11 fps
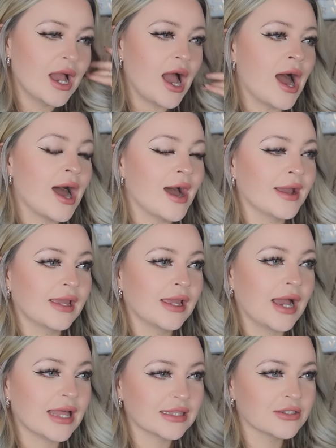I
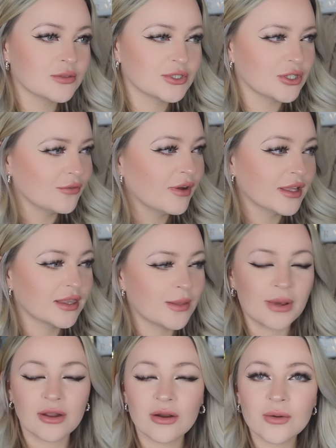had this on my shelf I think in the
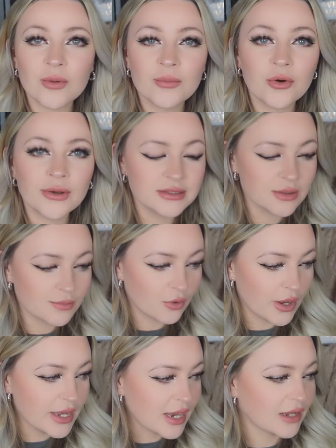background at one point
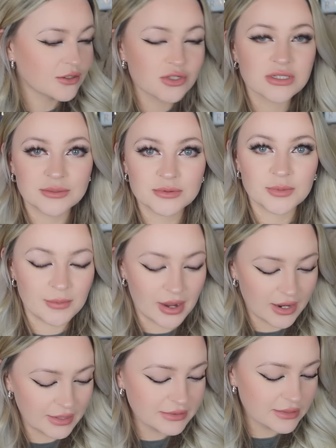but it kind of just slipped my
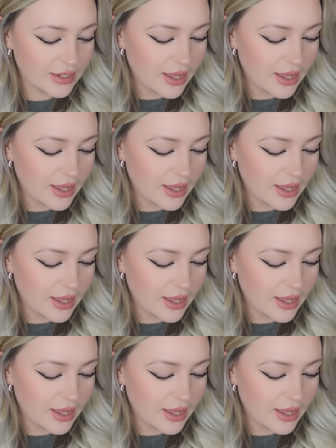mind.